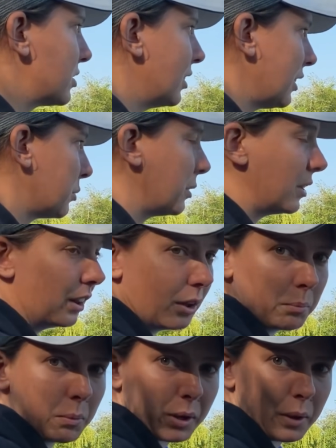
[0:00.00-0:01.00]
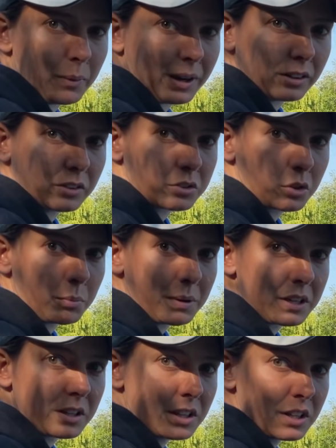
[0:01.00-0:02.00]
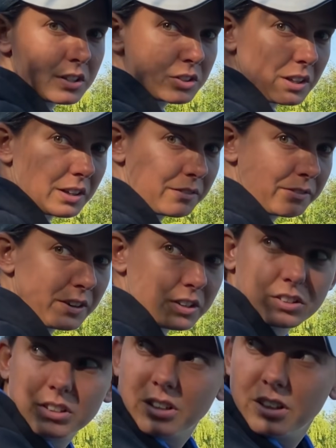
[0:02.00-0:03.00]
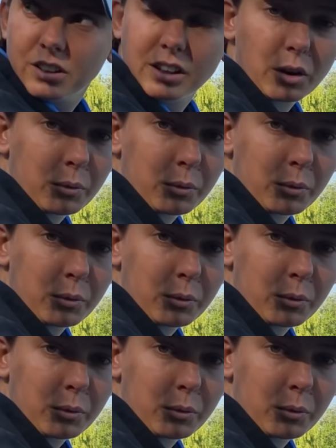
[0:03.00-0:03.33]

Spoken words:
so that's when the little mugging wagglers come in. So you can fish little